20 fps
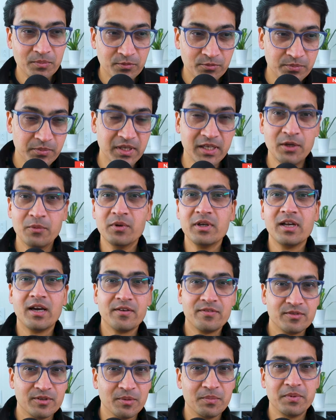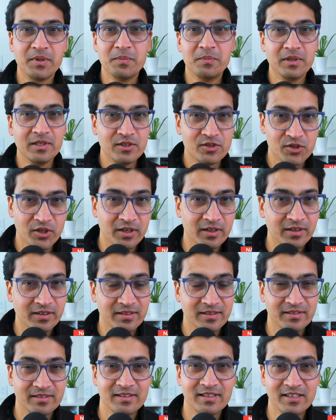even after people shared
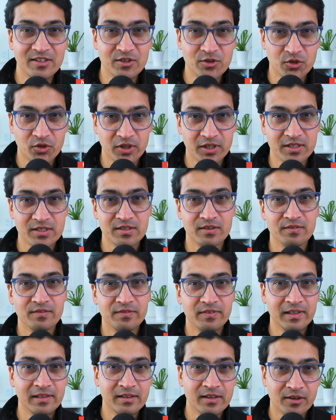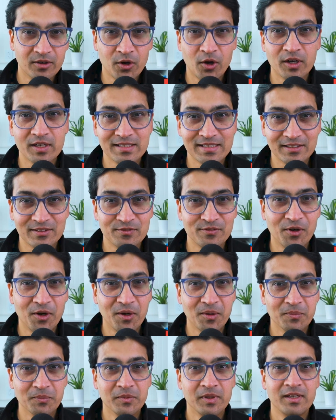an interest and fill the contact
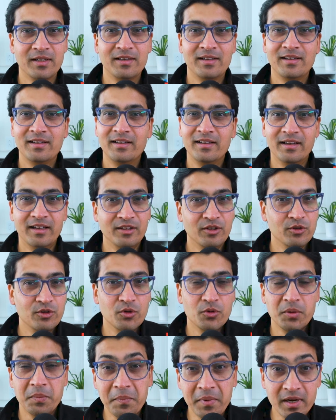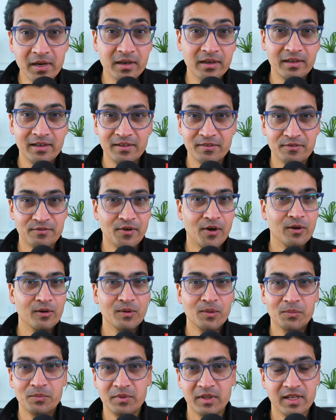form, and then you immediately follow
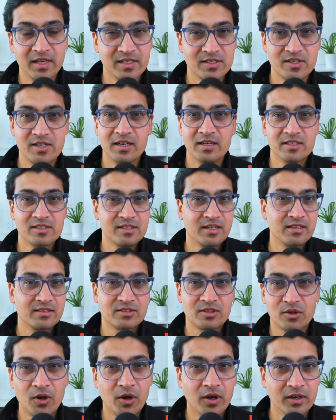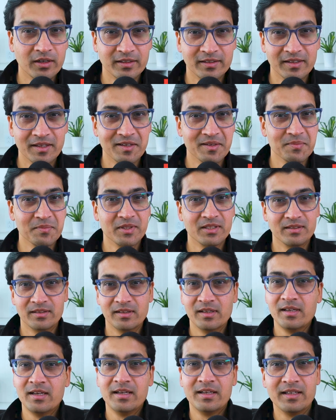up, the SDR starts calling them and
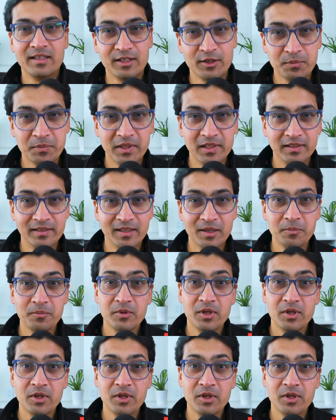emailing them,